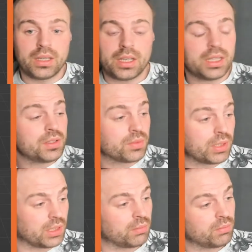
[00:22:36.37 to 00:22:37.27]
In
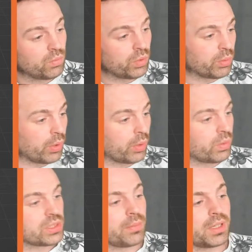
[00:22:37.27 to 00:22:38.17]
3D, we work
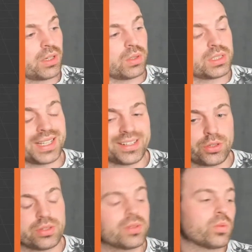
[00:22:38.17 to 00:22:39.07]
with something called
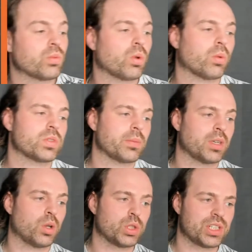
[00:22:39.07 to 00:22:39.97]
textures, and we work with something
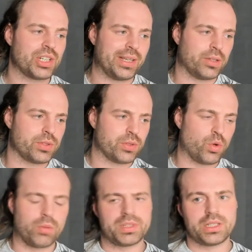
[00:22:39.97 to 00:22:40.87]
called shaders,
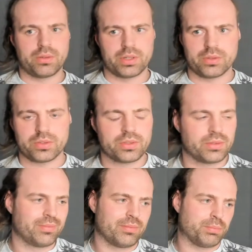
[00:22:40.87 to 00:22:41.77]
or materials.
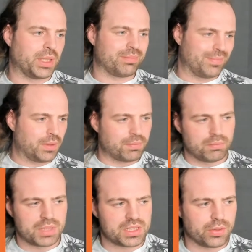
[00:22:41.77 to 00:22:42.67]
But
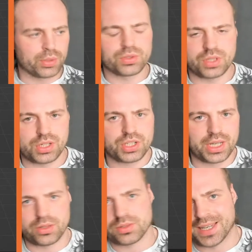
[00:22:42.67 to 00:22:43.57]
materials are just
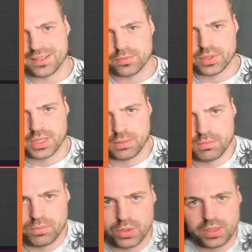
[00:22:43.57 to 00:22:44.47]
shaders by a different name,
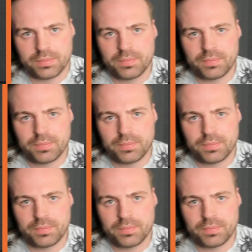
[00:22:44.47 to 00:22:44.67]
really.